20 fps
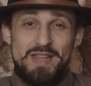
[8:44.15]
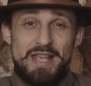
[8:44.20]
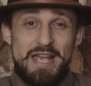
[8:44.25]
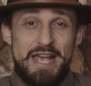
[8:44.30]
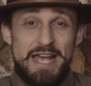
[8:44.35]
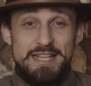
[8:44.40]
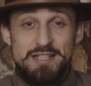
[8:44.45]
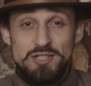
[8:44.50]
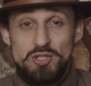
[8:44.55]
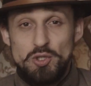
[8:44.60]

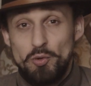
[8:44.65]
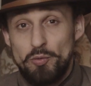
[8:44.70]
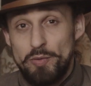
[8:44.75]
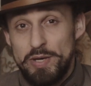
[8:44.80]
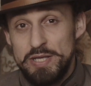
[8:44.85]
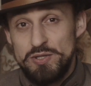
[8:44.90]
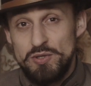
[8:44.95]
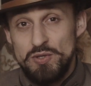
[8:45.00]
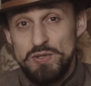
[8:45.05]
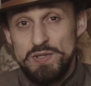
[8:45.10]
And to
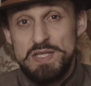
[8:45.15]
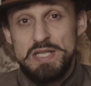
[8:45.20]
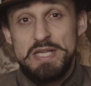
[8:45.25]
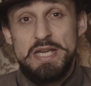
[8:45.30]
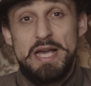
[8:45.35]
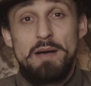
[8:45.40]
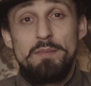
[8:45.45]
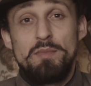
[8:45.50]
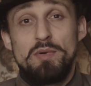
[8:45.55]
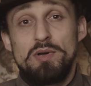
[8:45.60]
reduce
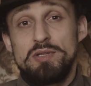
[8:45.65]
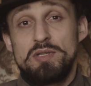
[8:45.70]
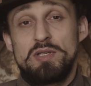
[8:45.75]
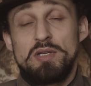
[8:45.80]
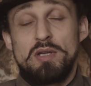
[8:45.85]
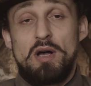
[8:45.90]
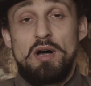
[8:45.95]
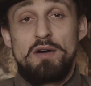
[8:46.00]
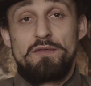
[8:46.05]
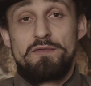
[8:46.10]
the amount
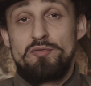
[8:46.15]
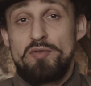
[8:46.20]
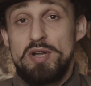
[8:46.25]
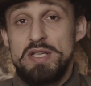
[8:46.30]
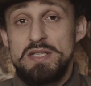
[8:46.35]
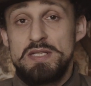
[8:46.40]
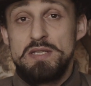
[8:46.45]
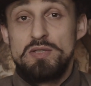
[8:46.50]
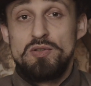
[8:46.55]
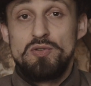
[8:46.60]
of
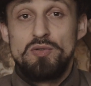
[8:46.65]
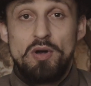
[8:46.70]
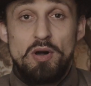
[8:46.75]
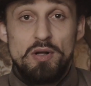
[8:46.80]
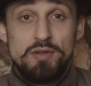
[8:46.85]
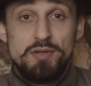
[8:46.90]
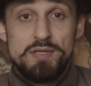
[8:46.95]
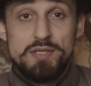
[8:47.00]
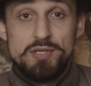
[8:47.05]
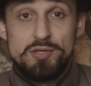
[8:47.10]
residue
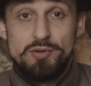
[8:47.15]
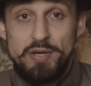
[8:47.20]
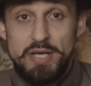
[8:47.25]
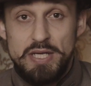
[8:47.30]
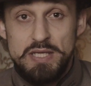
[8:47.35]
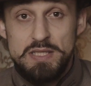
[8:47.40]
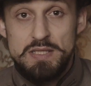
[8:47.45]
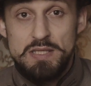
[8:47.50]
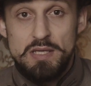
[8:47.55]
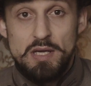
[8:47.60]
on the
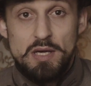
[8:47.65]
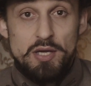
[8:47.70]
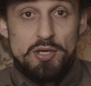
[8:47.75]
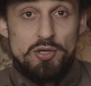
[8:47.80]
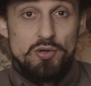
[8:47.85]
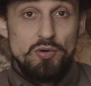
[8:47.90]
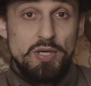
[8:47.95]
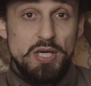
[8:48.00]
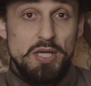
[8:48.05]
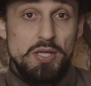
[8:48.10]
strings,
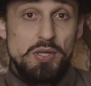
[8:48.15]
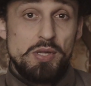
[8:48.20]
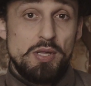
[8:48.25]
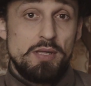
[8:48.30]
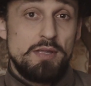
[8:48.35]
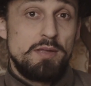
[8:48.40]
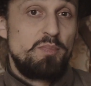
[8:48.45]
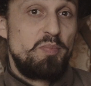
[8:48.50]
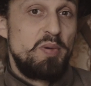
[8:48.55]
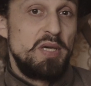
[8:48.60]
you can
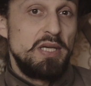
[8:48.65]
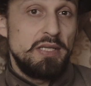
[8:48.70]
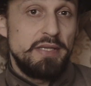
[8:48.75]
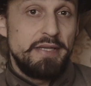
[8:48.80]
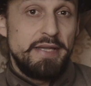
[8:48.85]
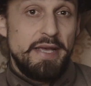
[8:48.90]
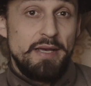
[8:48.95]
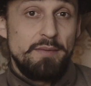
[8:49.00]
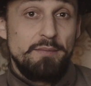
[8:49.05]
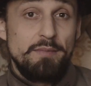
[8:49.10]
just peel
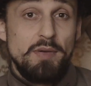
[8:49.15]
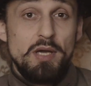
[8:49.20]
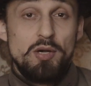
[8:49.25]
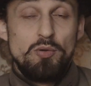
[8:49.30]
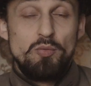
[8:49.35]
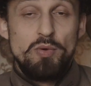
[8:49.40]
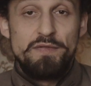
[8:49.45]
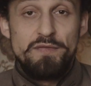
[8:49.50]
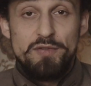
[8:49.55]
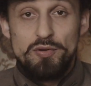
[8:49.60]
them
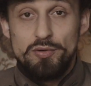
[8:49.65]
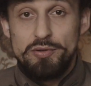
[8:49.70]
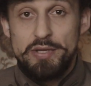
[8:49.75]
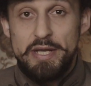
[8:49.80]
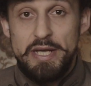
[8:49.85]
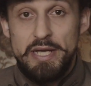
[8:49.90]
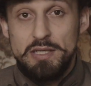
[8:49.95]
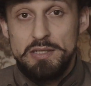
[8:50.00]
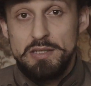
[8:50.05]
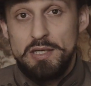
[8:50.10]
with your
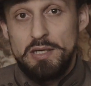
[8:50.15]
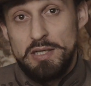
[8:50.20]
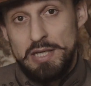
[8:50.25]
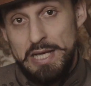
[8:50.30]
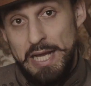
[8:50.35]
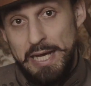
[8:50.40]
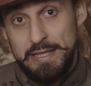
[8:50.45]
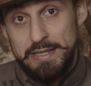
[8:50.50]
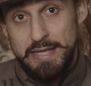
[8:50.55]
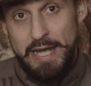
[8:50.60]
nail
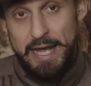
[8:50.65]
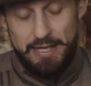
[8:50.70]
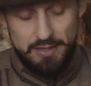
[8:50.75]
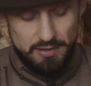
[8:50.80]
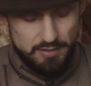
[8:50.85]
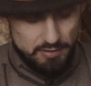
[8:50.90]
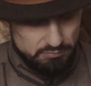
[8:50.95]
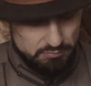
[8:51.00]
like that.